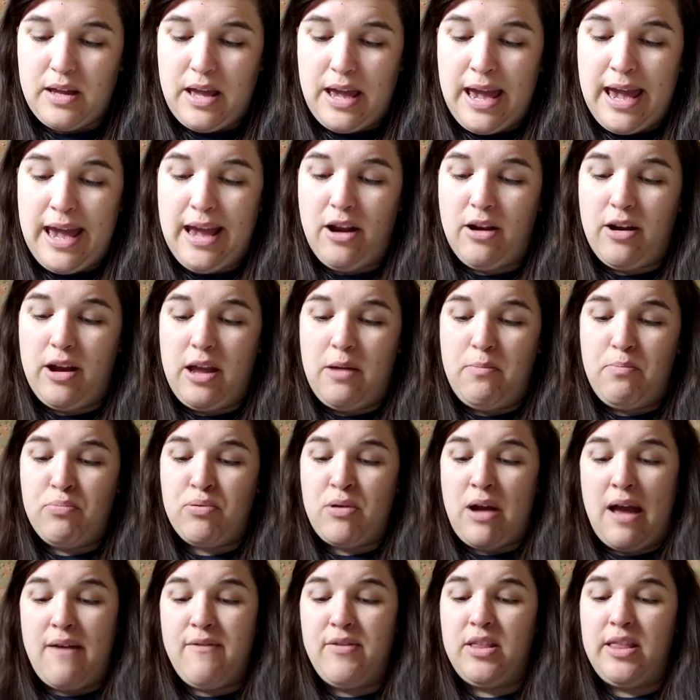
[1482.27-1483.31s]
Harry
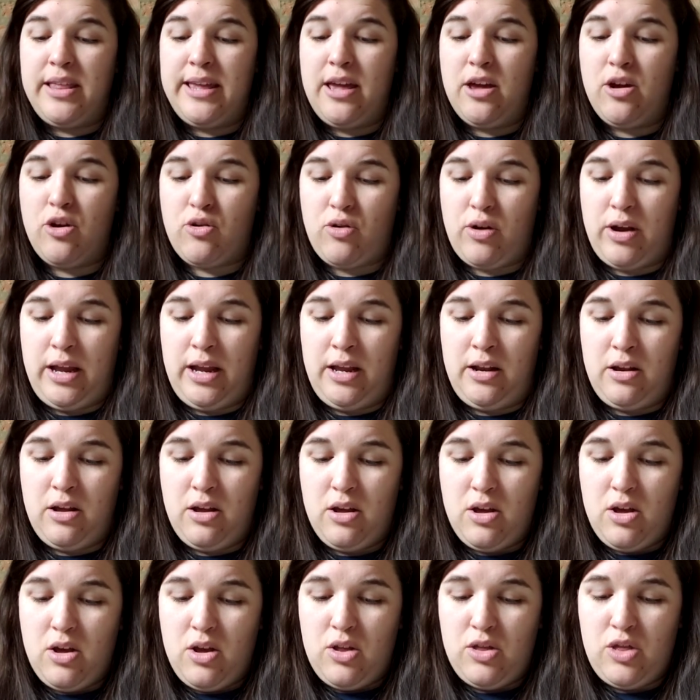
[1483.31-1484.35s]
privately agreed,
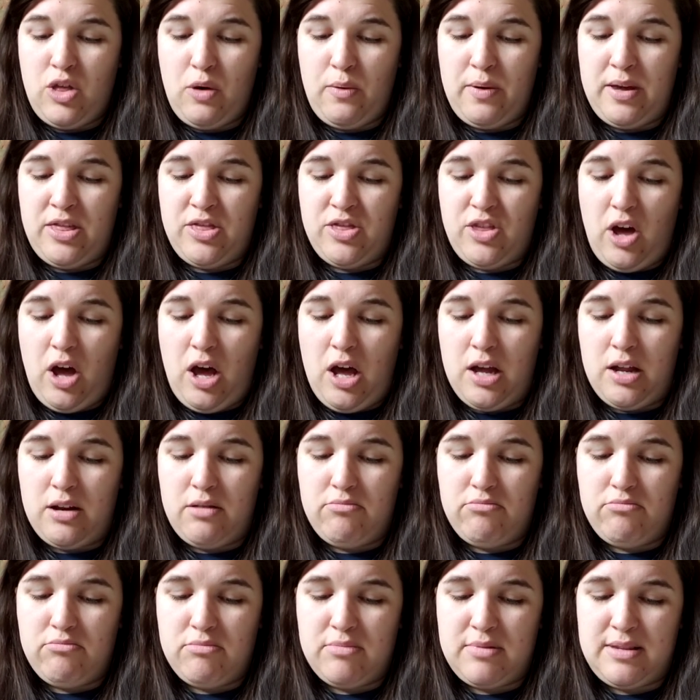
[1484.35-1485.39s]
though the
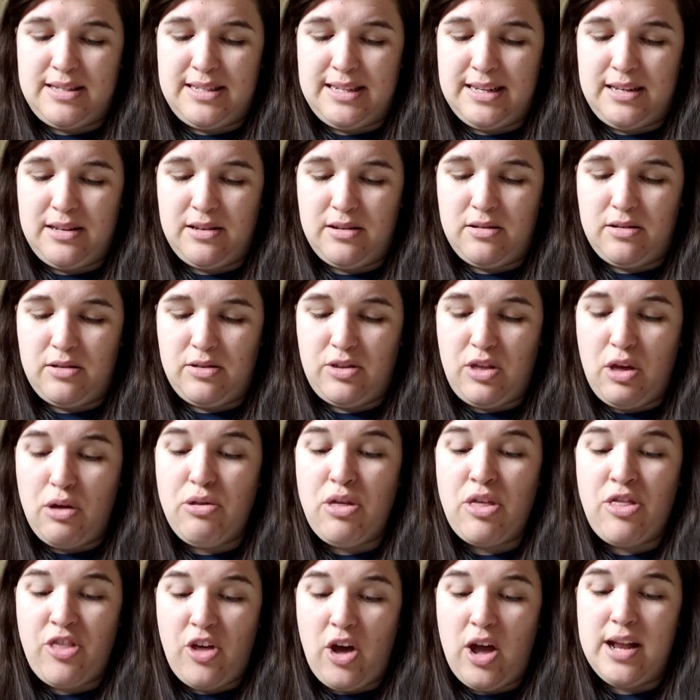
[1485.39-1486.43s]

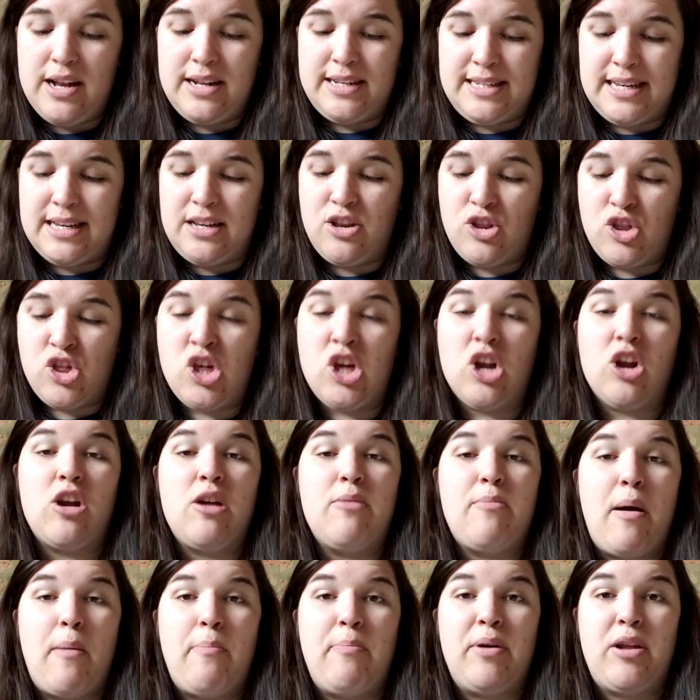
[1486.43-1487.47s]
thought didn't cheer
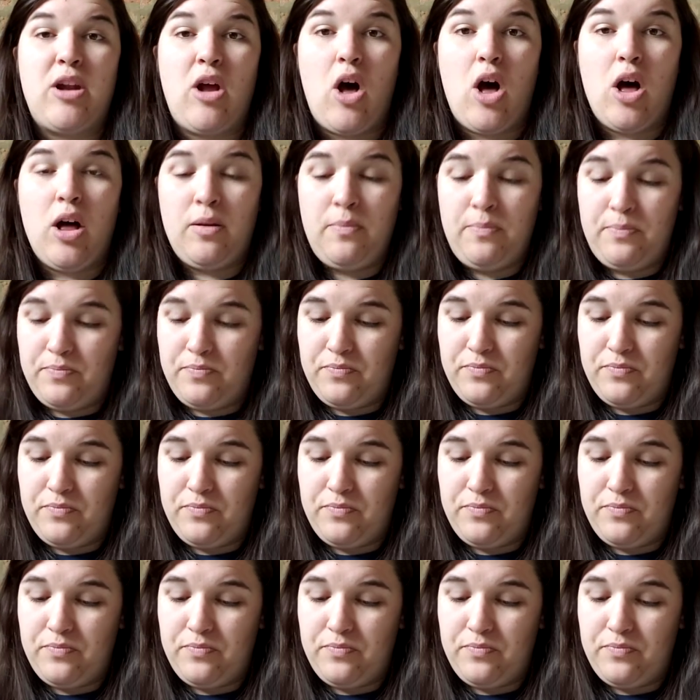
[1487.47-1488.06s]
him up at all.